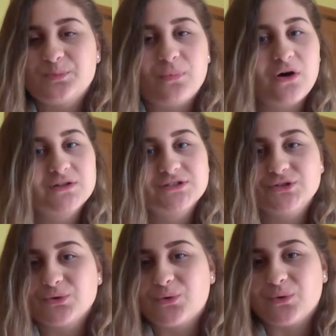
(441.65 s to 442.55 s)
falls in
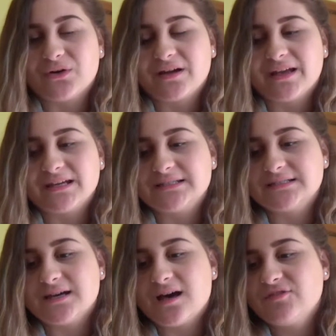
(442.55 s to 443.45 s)
your court,
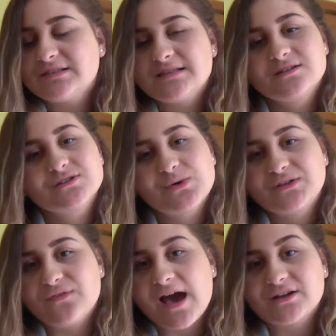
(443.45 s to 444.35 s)
and obviously there's
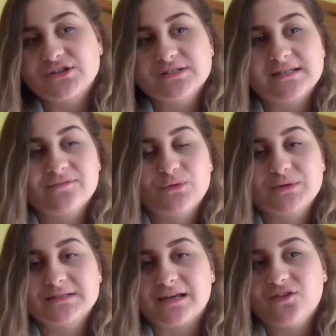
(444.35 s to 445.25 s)
always factors in
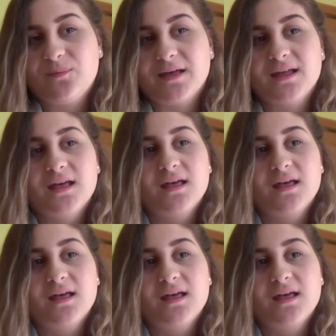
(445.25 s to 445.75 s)
everyone's life, but